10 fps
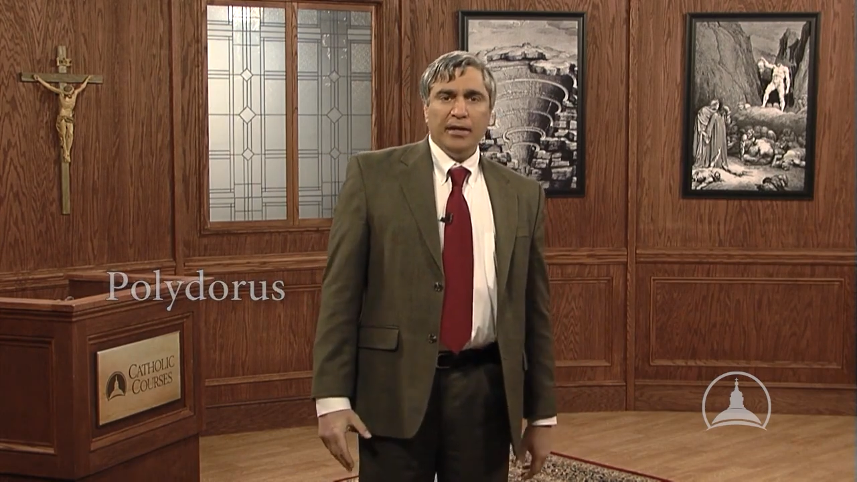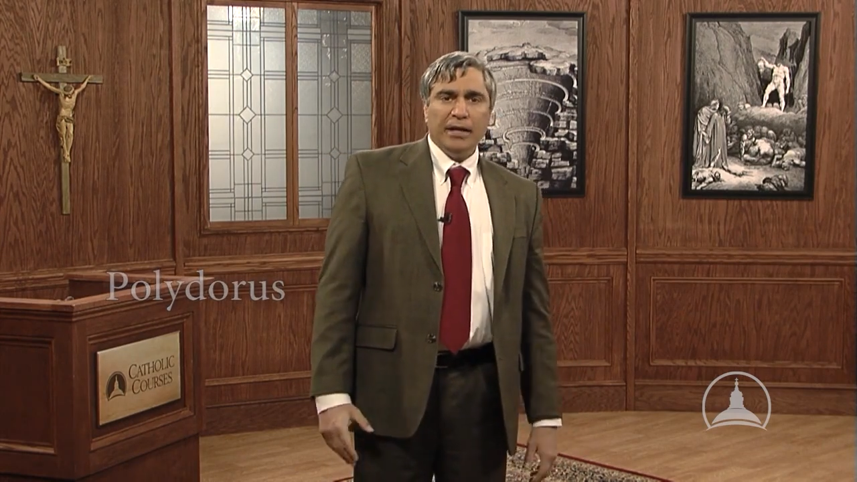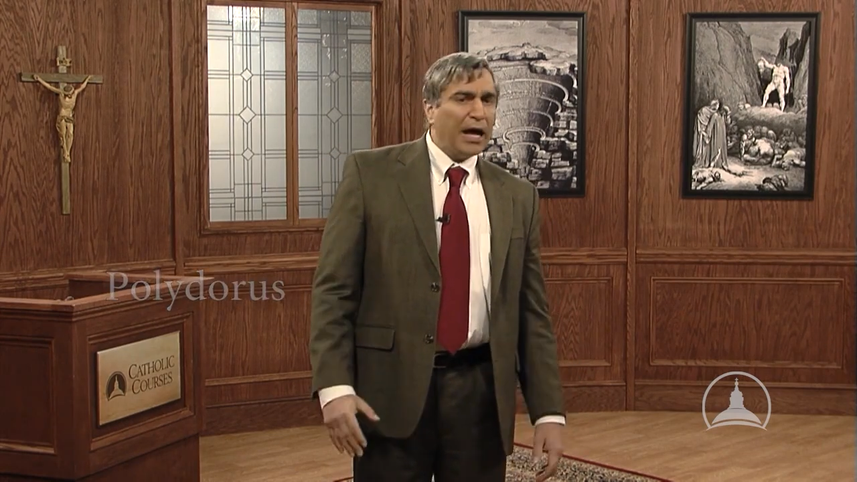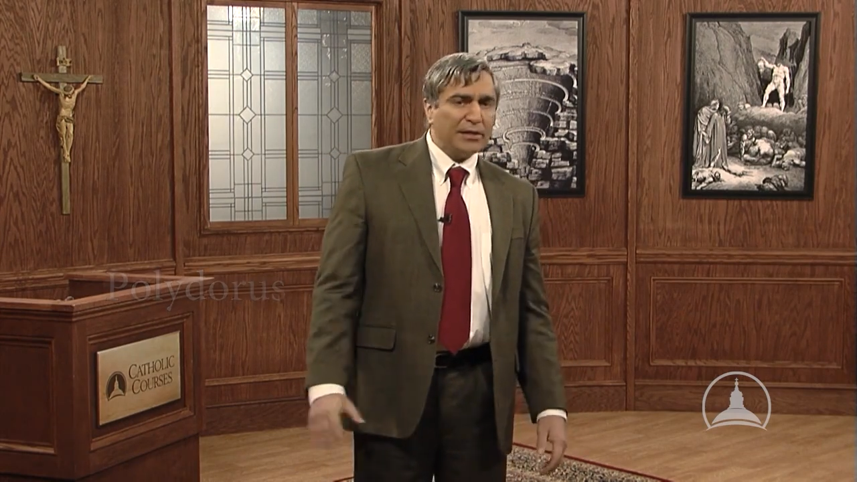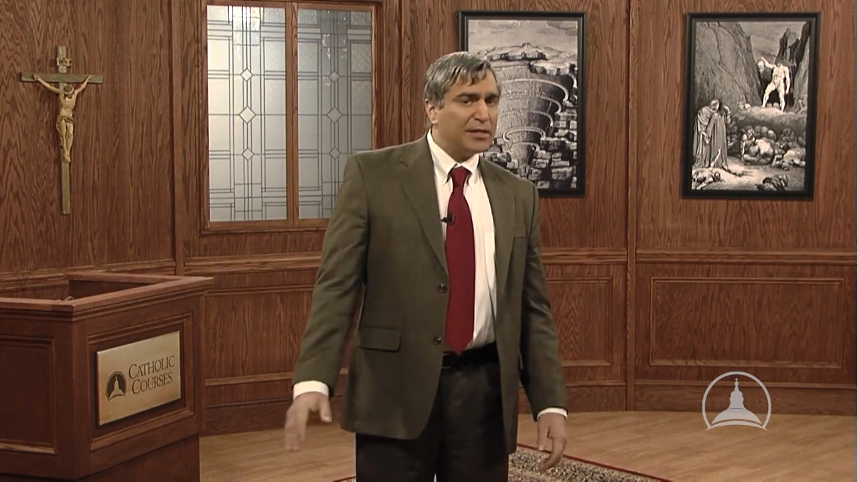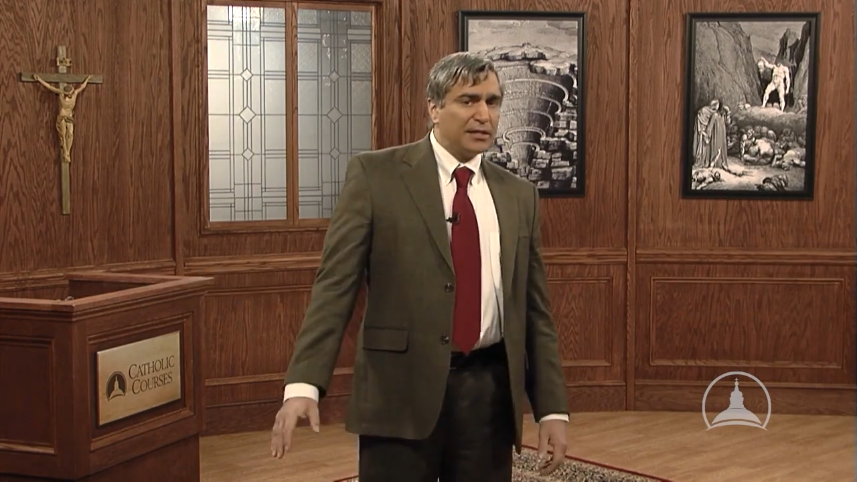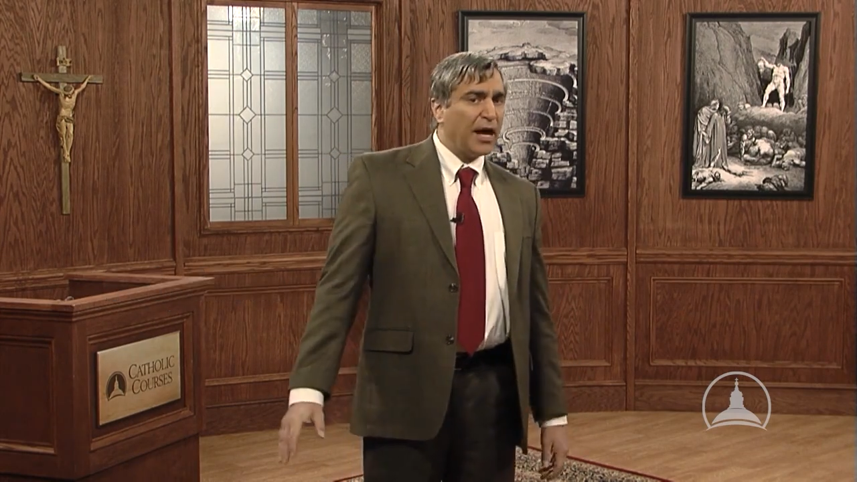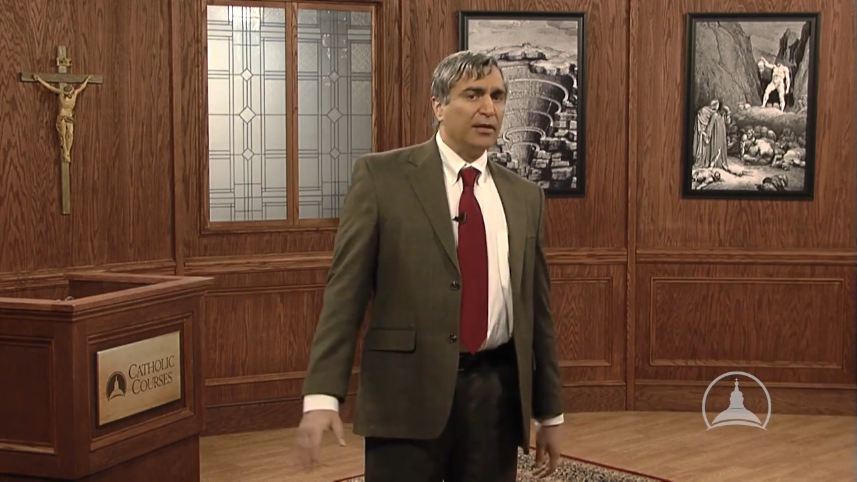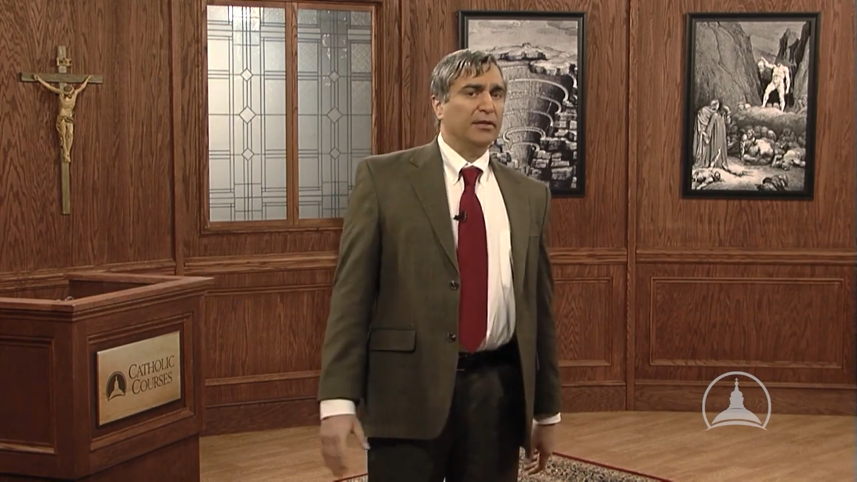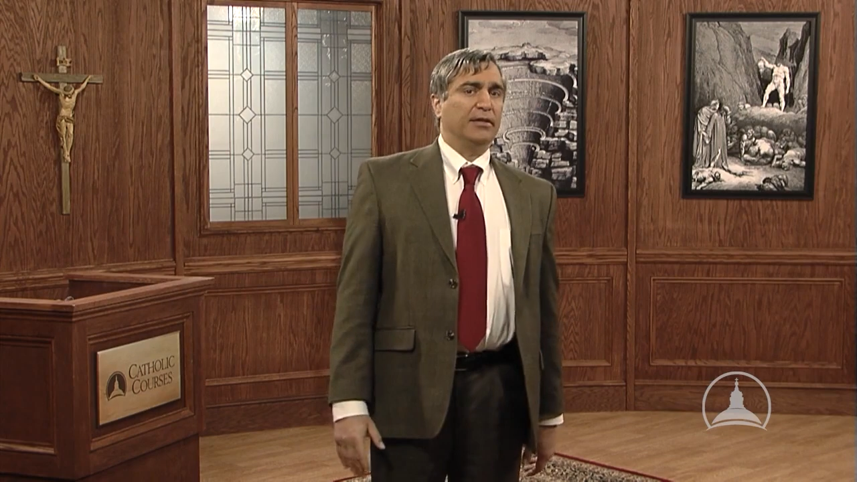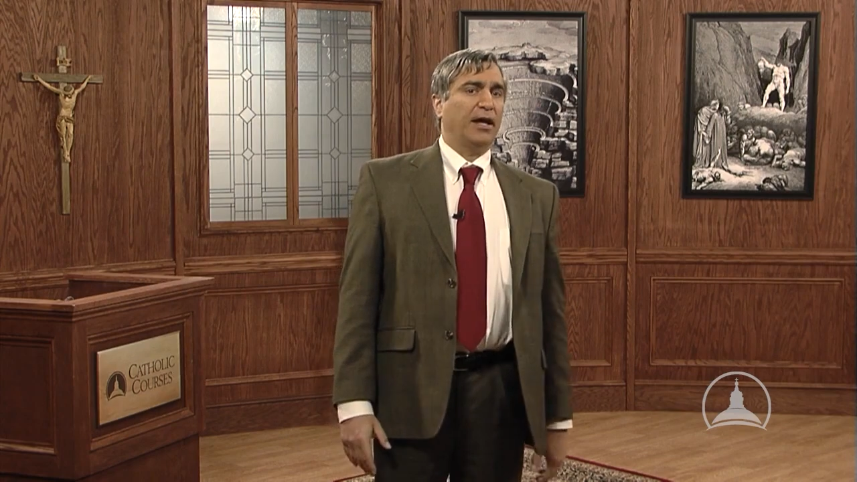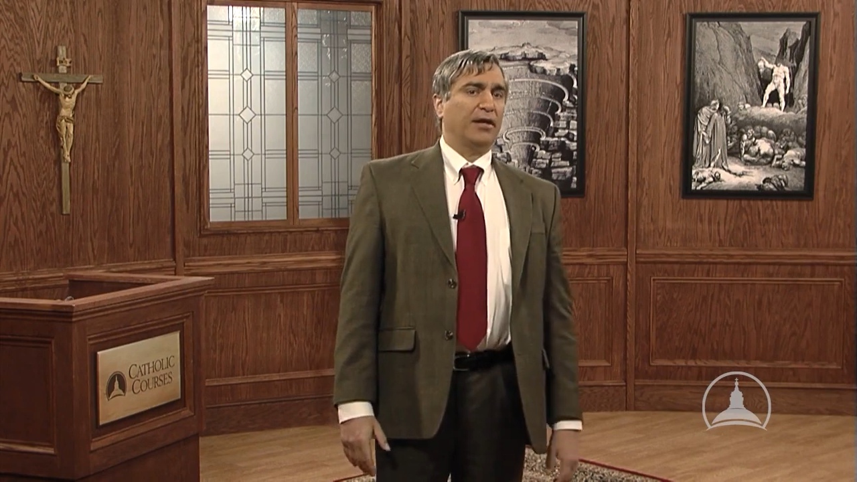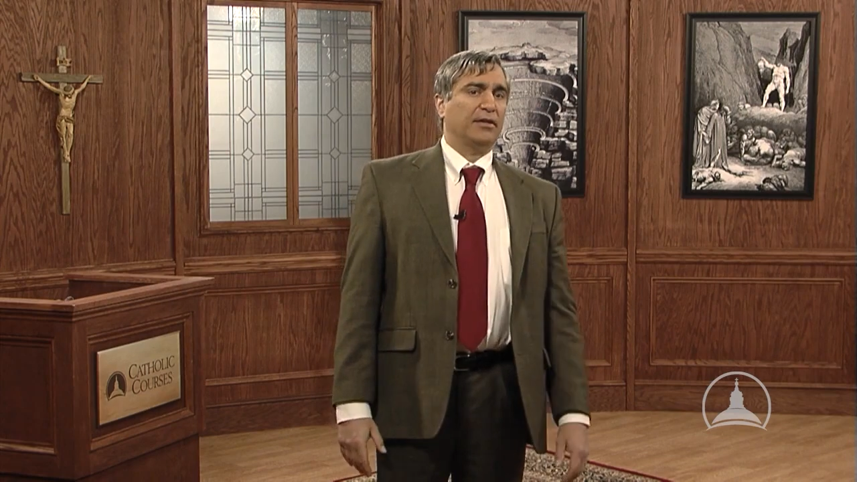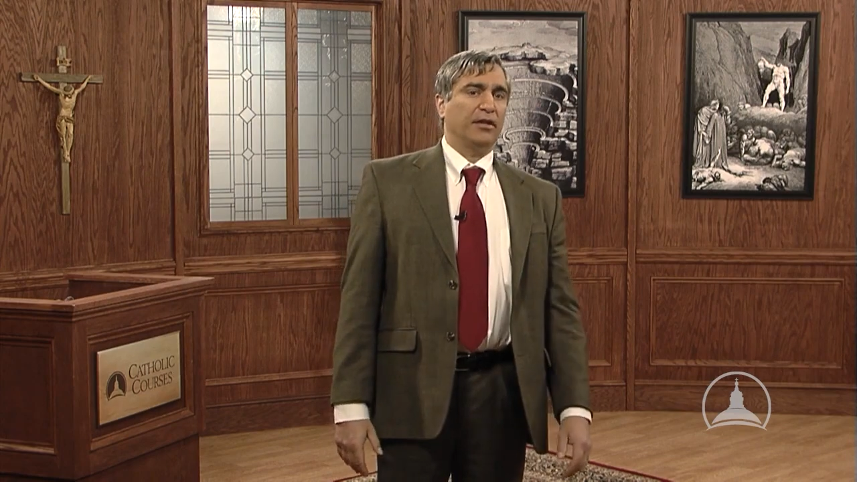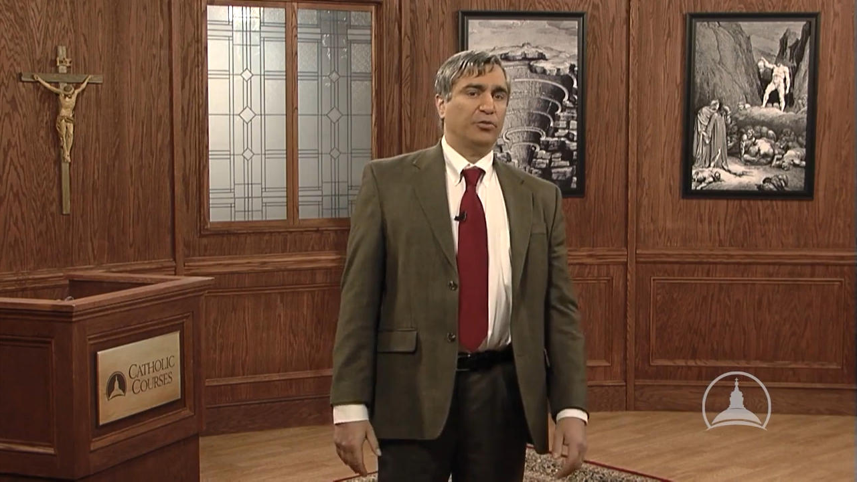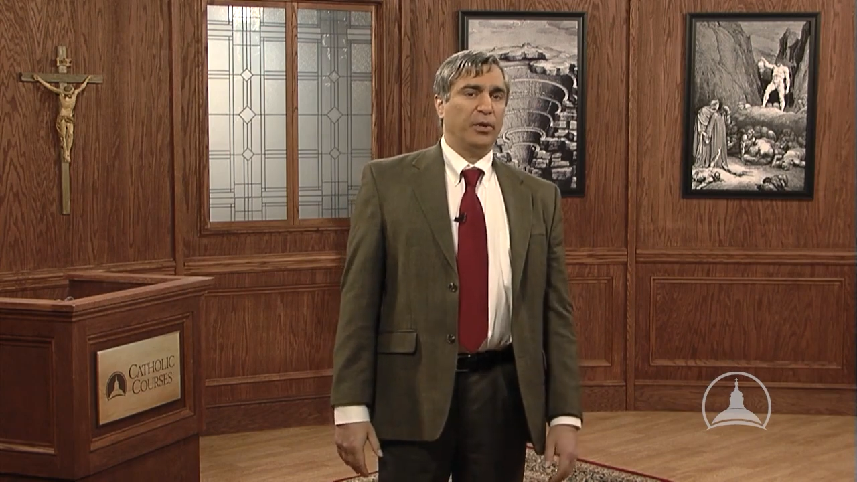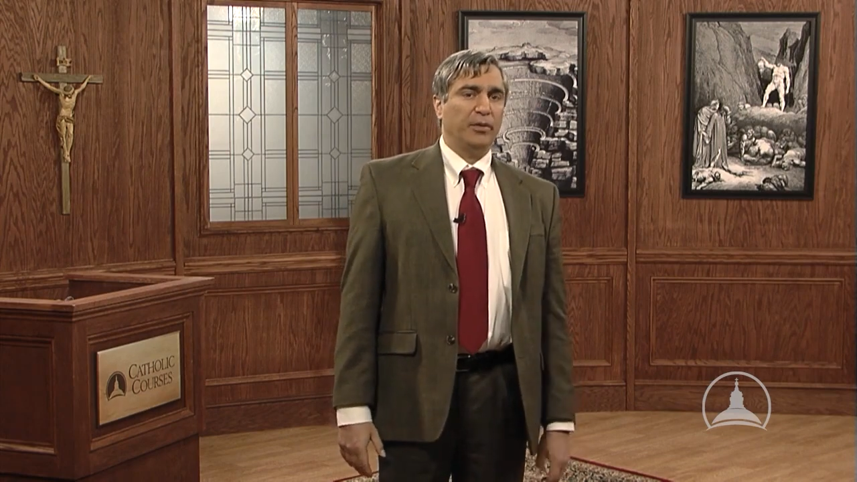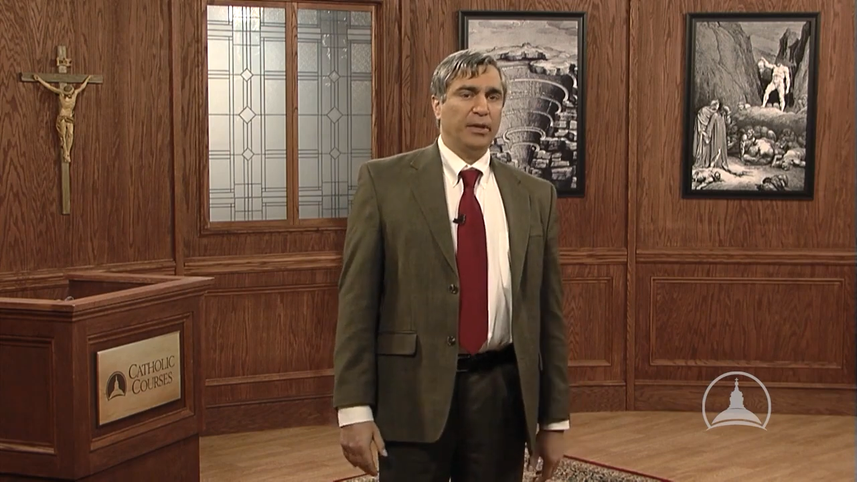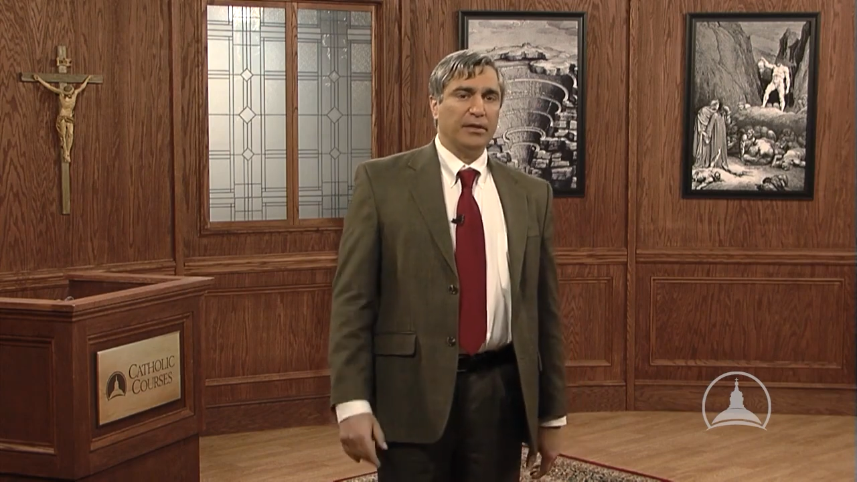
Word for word: not to settle in that country